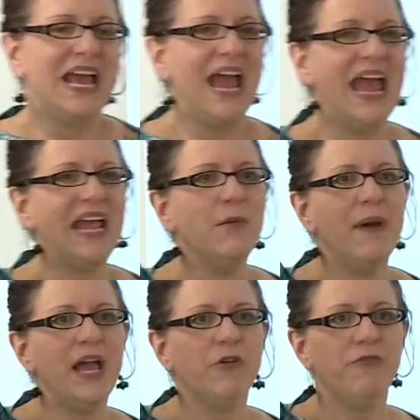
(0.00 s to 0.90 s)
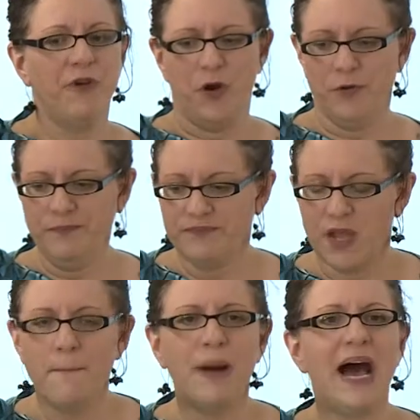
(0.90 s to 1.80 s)
hang a microphone
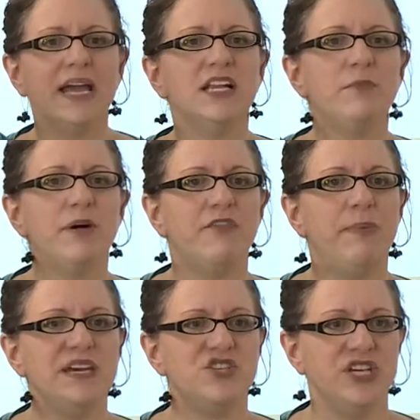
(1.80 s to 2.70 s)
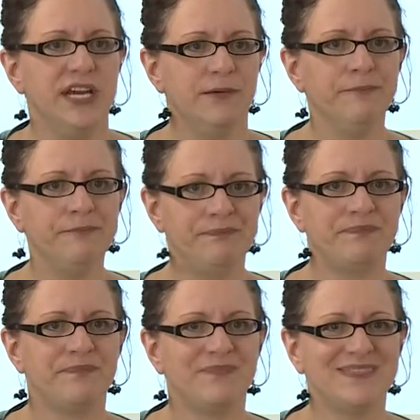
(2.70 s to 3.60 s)
a mile above Beijing
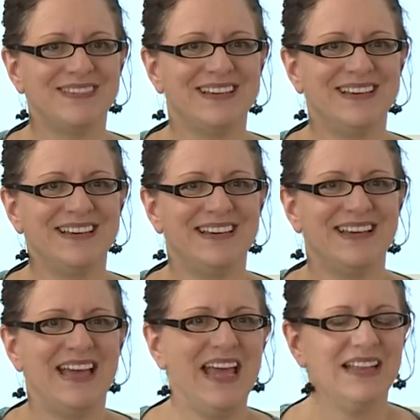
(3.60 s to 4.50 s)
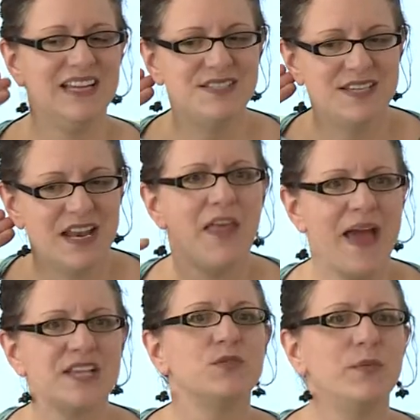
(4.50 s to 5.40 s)
and listen.
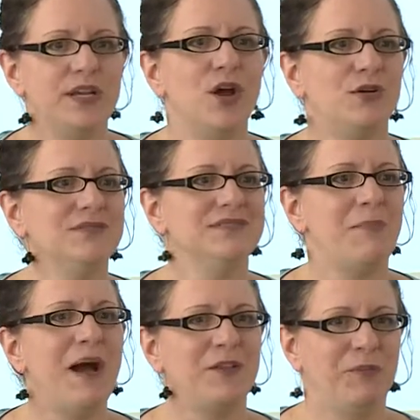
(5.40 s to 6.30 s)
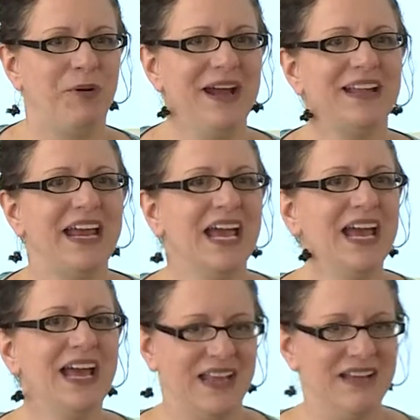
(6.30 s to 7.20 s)
And that's what we know about the brain. Like,
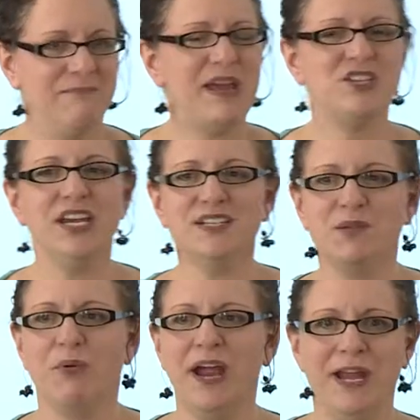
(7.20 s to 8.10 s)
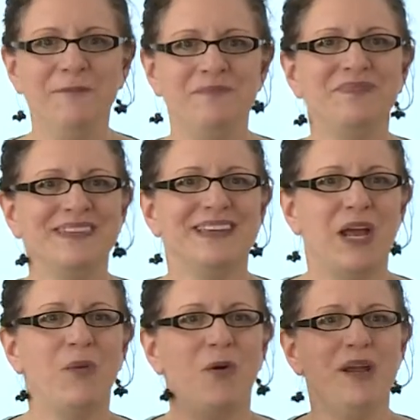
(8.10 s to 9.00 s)
Beijing is the brain,
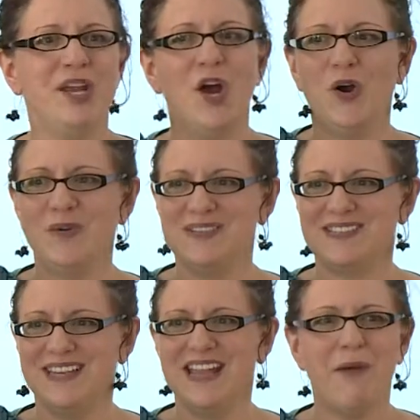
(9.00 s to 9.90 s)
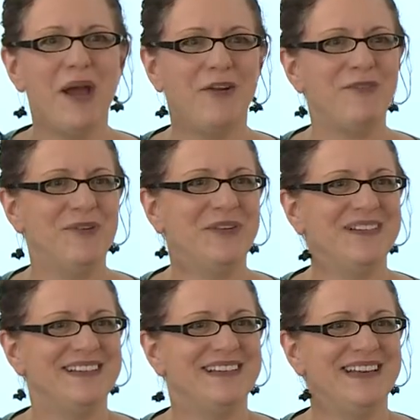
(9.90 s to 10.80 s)
and what we know is in that
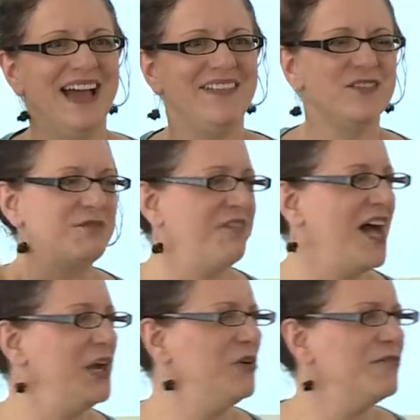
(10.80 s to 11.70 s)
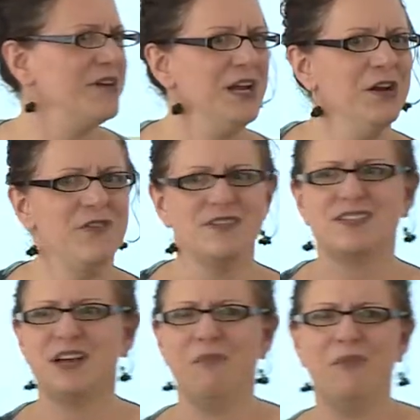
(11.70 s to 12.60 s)
microphone. Yeah, there's a fire over here, there's
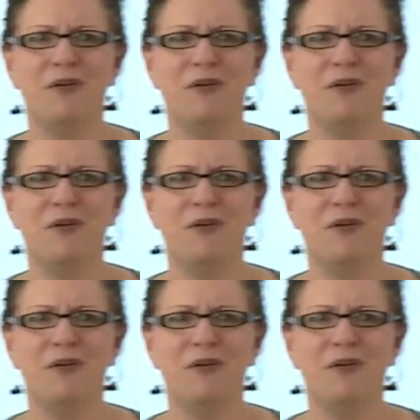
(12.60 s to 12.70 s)
a something